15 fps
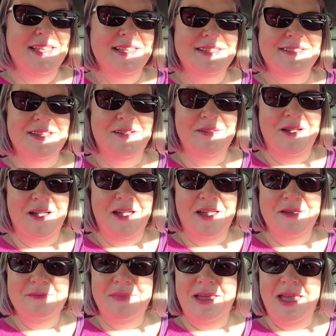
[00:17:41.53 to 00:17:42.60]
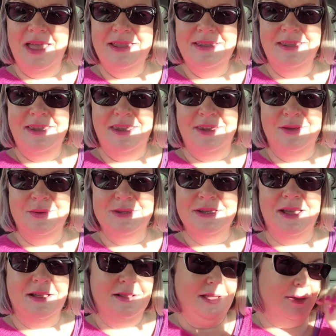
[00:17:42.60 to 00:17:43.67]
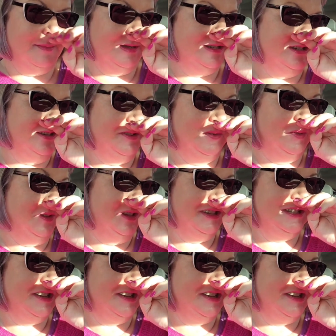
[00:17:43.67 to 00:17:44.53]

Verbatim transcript: So I'm at the Knitting Hotel. I'm actually in Dawlish.